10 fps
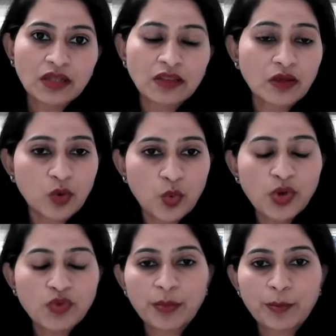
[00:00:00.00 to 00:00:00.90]
they are
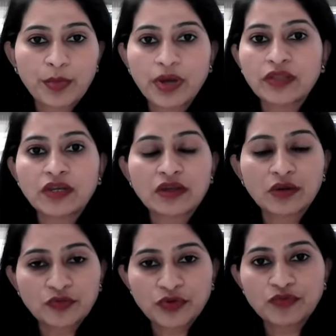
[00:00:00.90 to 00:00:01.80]
overwhelmed by the
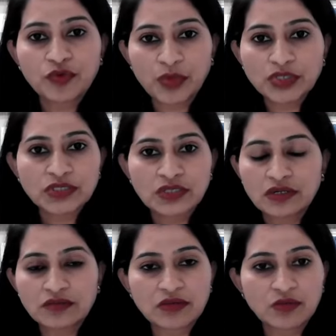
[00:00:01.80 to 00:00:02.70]
ton of information
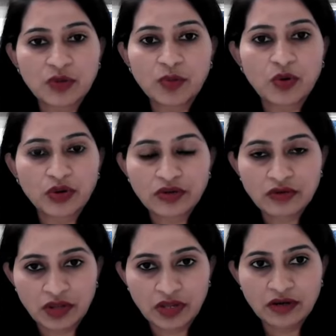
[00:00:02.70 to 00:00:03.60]
that is available on
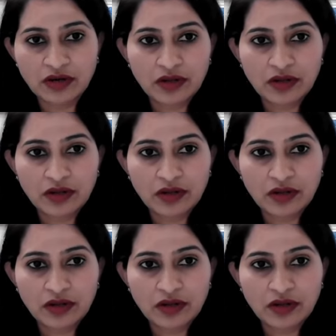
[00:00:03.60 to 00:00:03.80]
internet